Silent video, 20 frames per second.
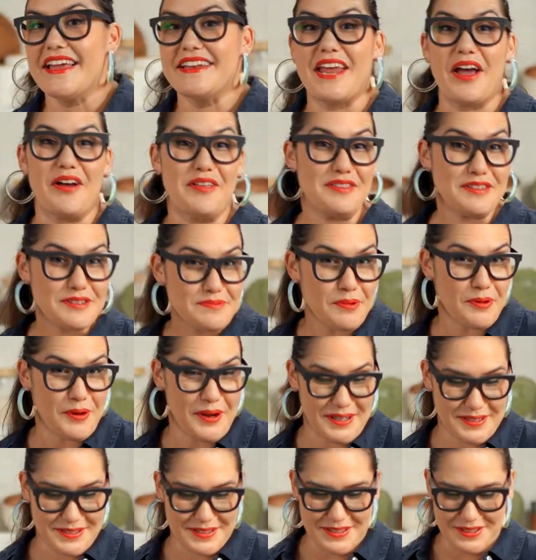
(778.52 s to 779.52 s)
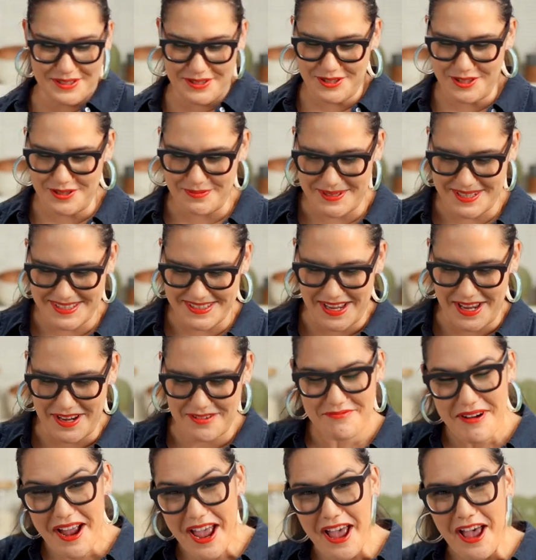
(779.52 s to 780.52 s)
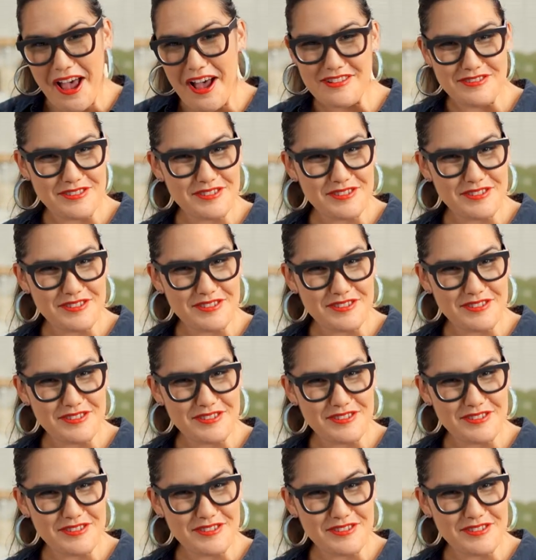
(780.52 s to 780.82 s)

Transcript: Now at this point, you should be saying, wow,